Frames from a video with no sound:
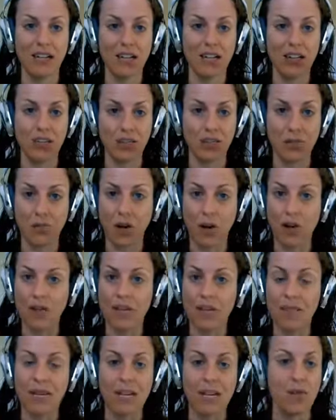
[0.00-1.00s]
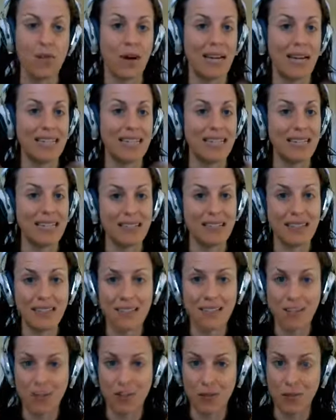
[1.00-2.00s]
Just welcoming new
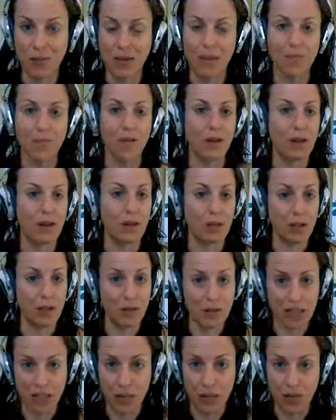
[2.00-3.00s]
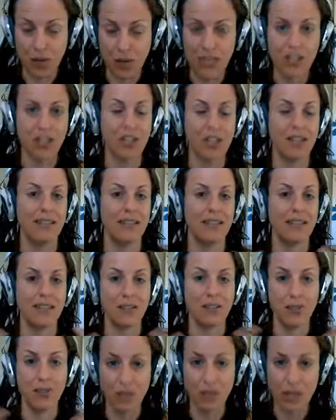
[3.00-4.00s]
ideas, new people, new situations,
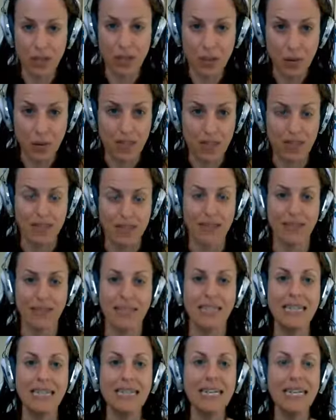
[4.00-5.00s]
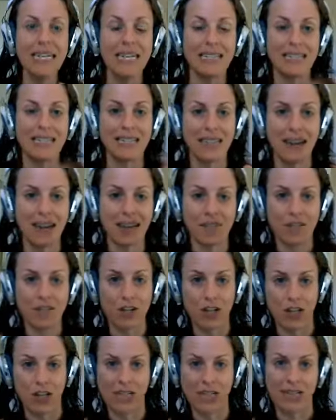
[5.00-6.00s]
new resources, instead of
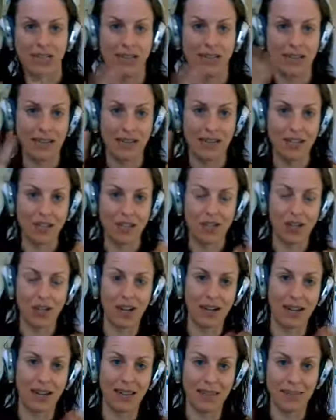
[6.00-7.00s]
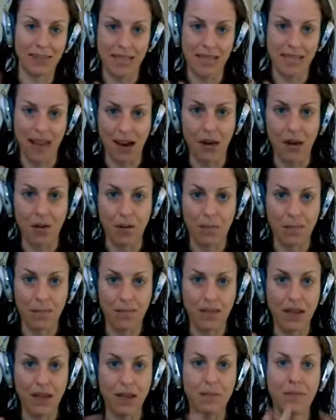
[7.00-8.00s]
rejecting and shutting them down,
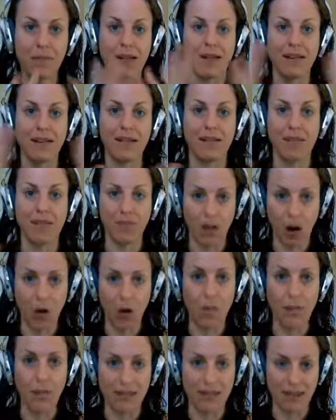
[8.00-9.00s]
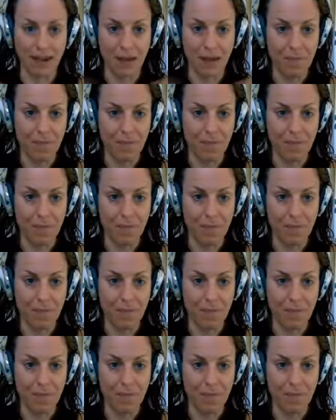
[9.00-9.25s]
being open to them.